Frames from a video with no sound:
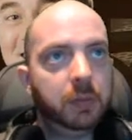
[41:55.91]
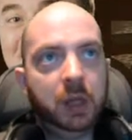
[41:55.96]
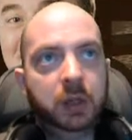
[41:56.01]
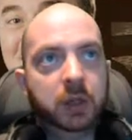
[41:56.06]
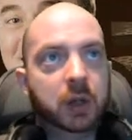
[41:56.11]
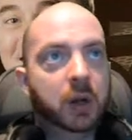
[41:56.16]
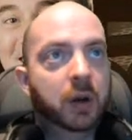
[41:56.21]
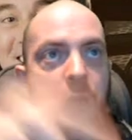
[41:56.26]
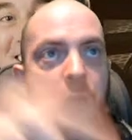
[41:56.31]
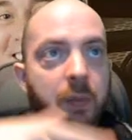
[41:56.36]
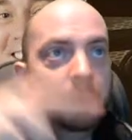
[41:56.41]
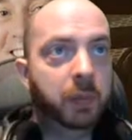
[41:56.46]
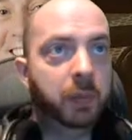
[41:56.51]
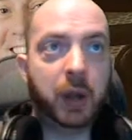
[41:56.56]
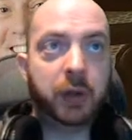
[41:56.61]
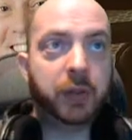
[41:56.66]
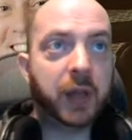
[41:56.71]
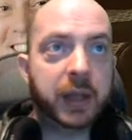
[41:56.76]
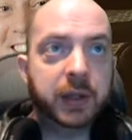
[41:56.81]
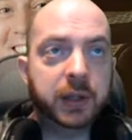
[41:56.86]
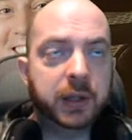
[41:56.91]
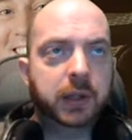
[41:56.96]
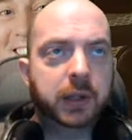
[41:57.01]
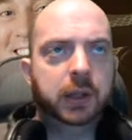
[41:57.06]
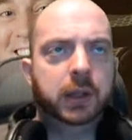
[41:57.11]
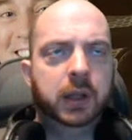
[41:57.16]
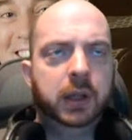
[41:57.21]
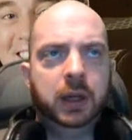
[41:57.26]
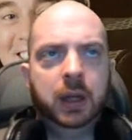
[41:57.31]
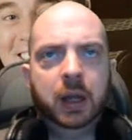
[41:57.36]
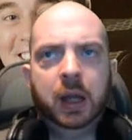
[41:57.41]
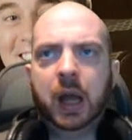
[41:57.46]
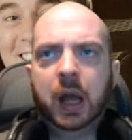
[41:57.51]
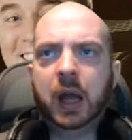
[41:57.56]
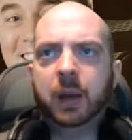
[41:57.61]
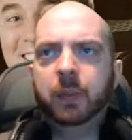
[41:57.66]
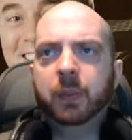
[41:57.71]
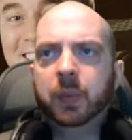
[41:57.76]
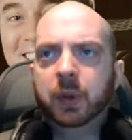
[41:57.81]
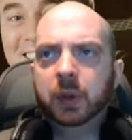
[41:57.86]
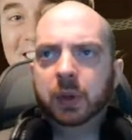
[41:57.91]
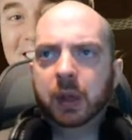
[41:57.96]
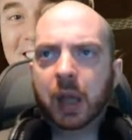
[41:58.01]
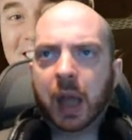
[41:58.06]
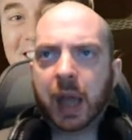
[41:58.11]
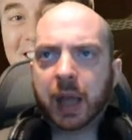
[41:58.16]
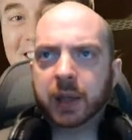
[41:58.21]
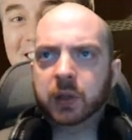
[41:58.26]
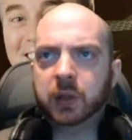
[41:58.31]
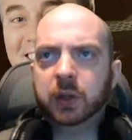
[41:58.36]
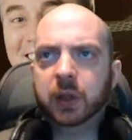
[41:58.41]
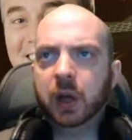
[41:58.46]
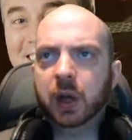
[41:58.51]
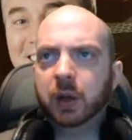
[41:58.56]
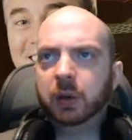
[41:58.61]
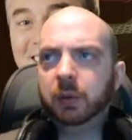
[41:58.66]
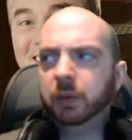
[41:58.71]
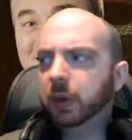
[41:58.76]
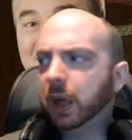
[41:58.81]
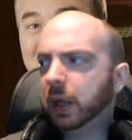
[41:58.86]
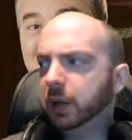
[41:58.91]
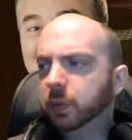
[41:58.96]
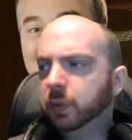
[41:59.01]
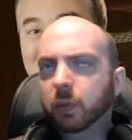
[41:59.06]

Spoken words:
So both ends. As there gets